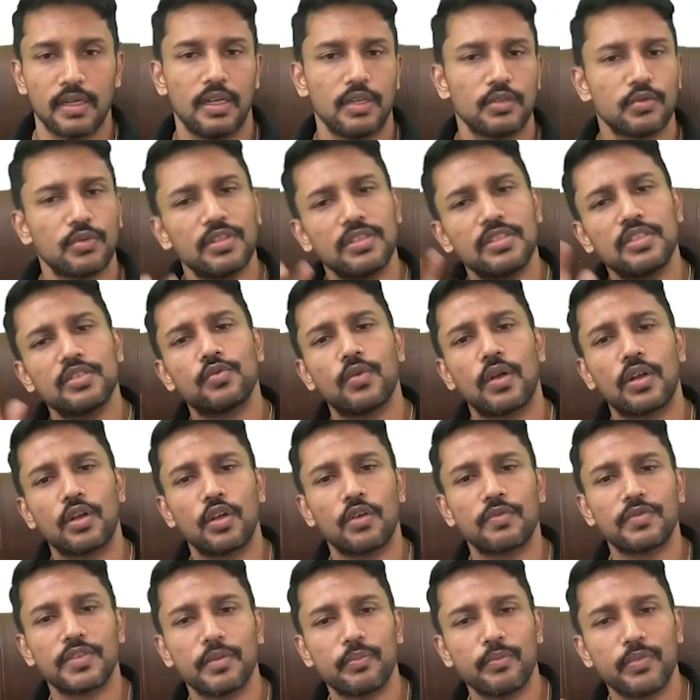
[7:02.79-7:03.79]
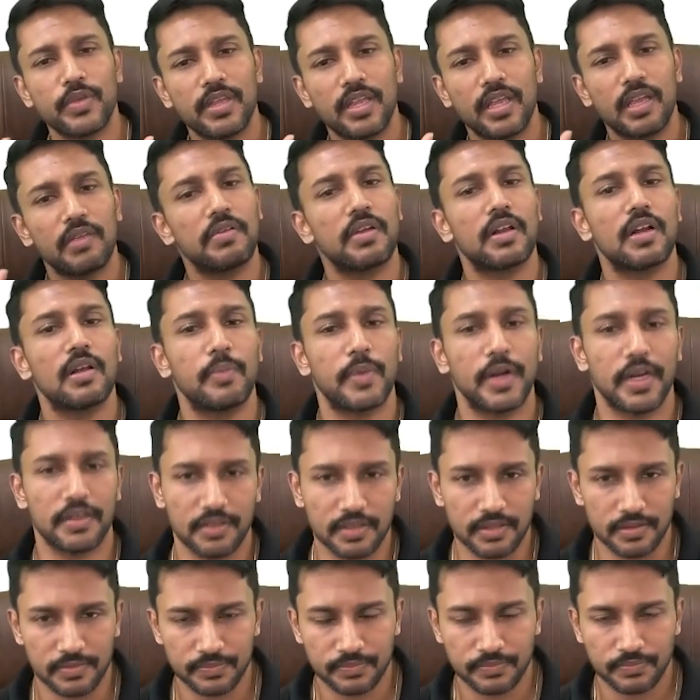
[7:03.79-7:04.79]
So this is one of the behavioral
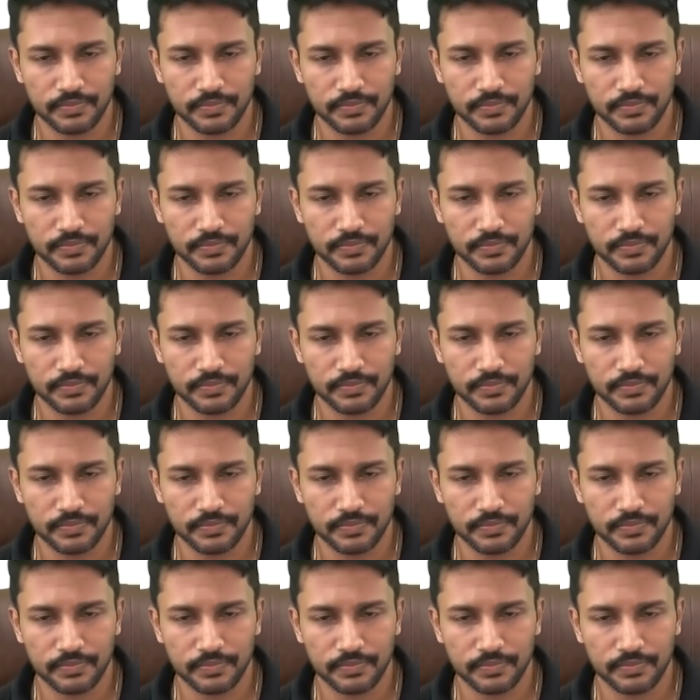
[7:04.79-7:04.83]
pattern.